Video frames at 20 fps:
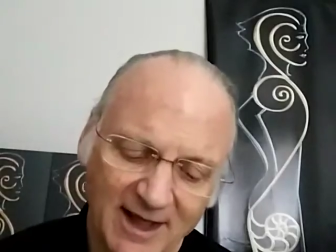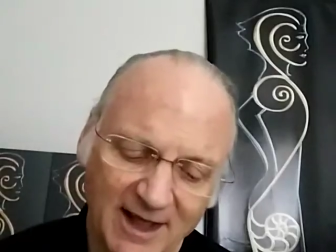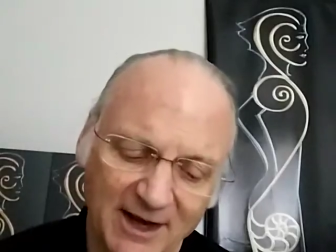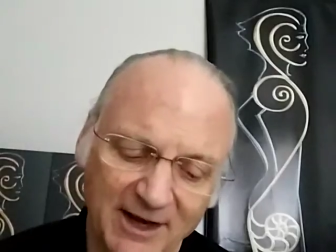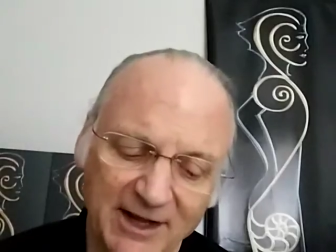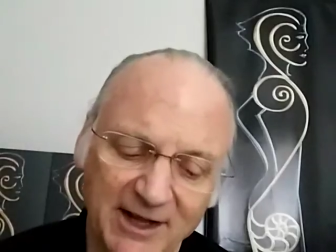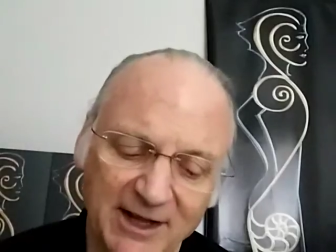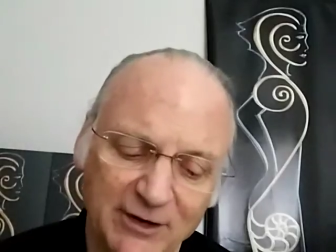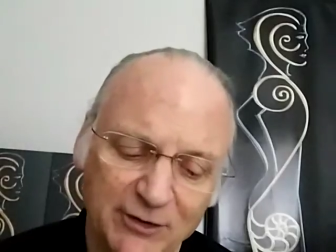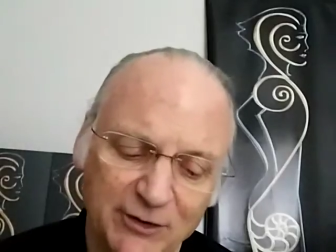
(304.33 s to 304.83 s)

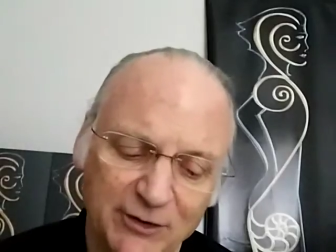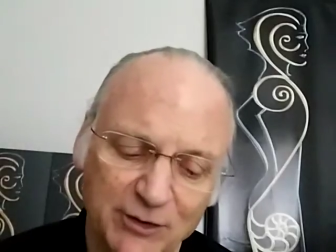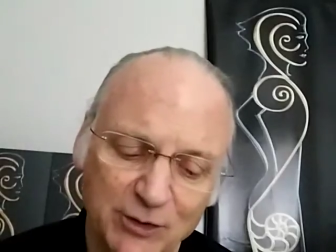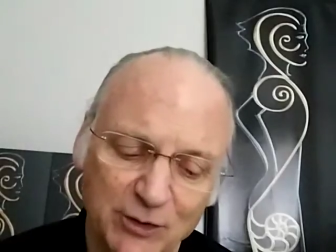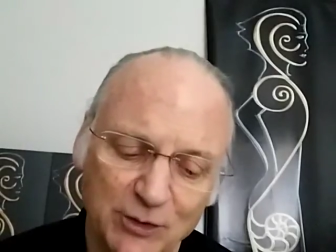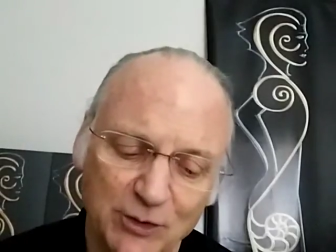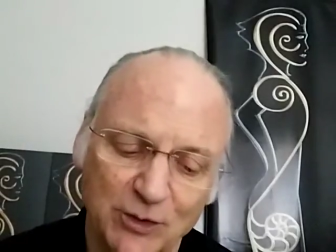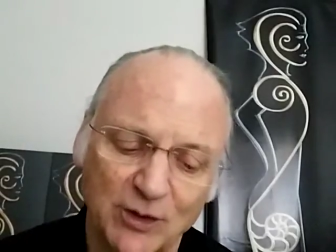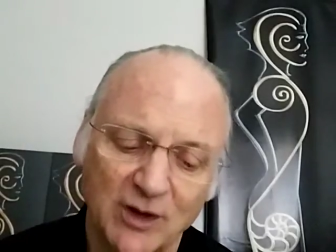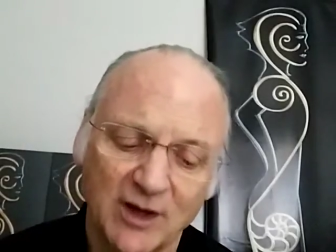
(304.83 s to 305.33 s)
and
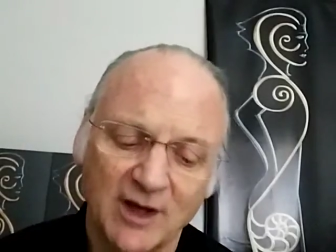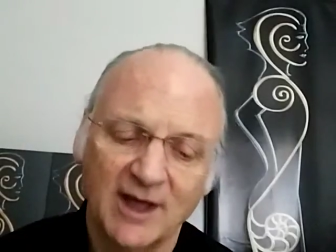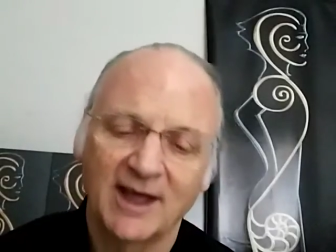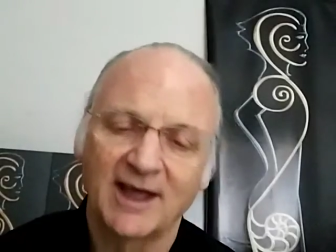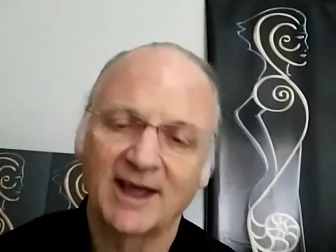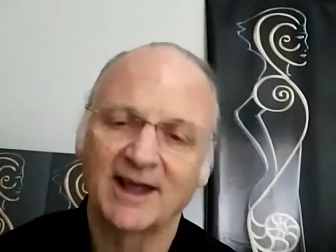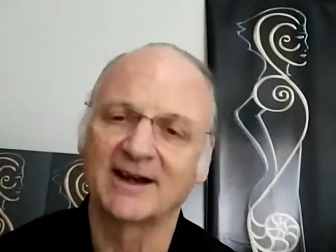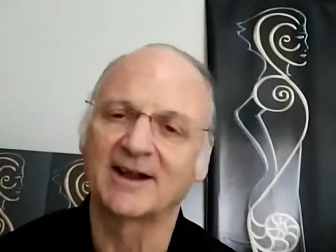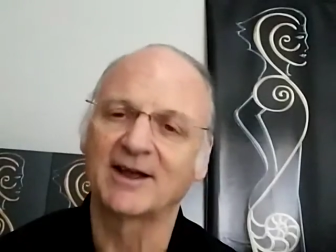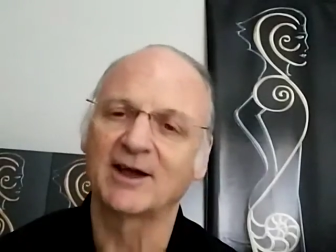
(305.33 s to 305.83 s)
into
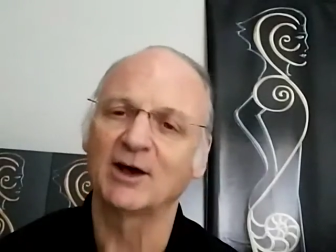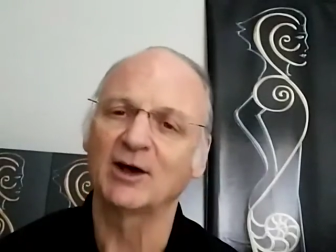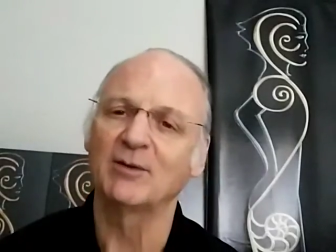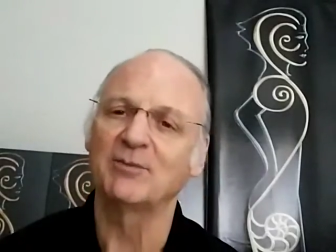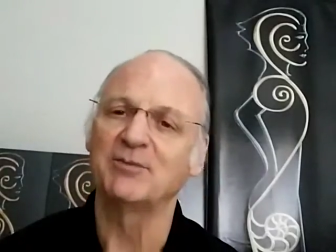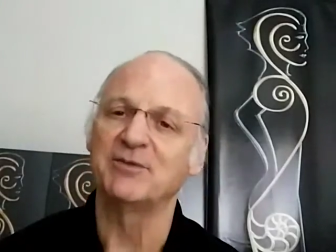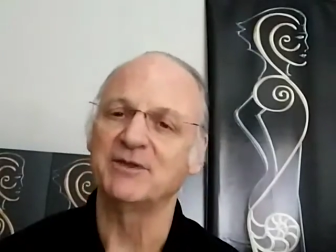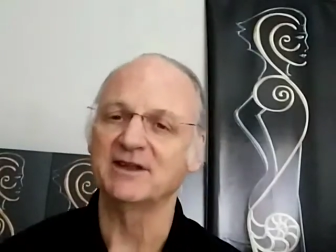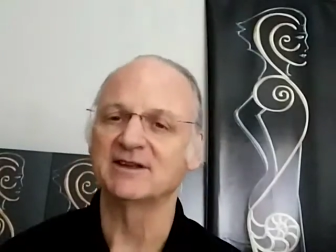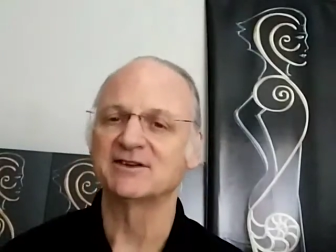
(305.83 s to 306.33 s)
and
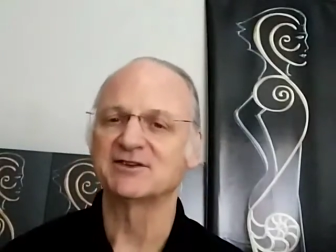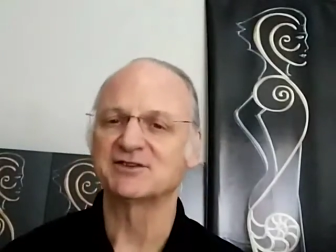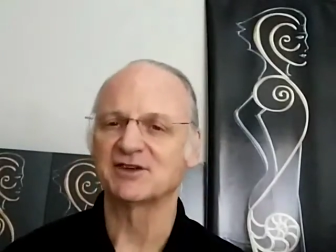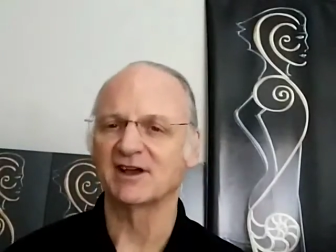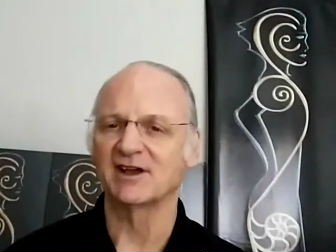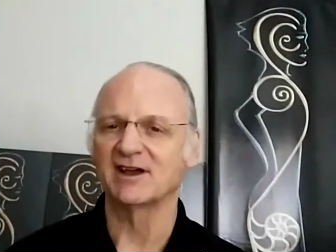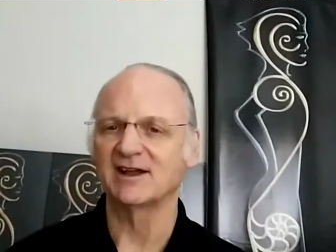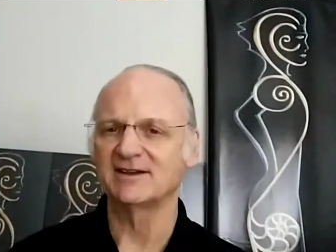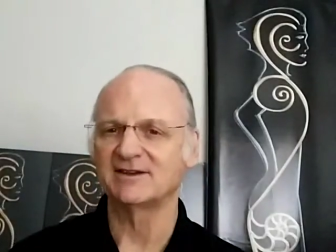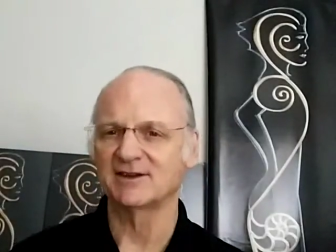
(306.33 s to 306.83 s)
cup the
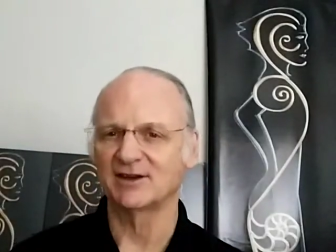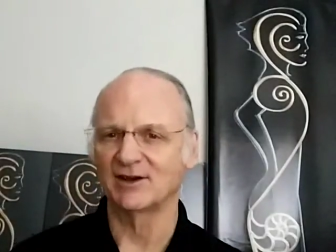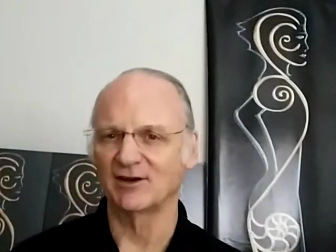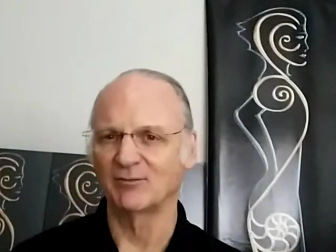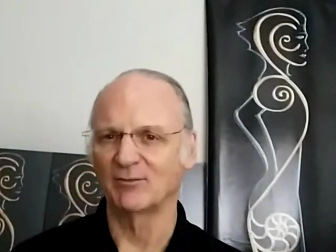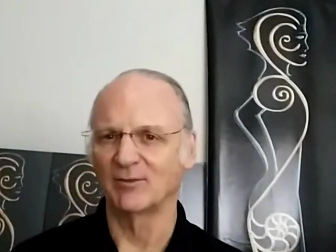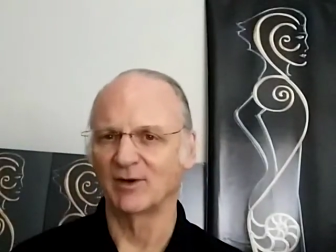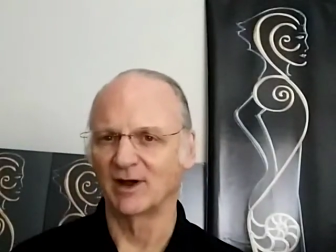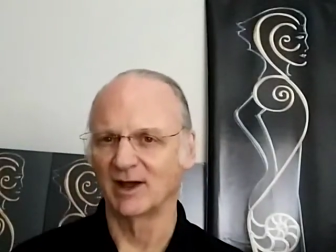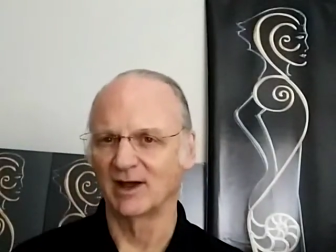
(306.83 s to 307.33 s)
insides
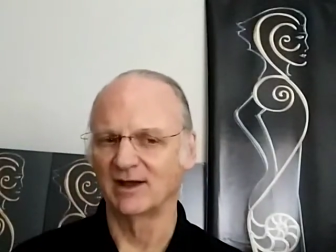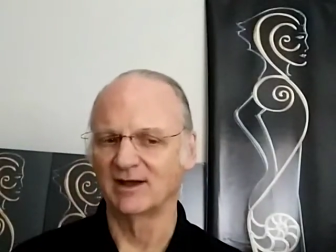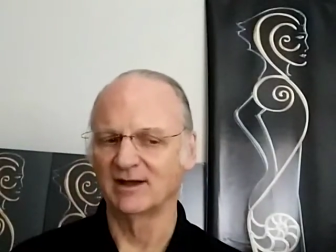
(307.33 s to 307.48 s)
of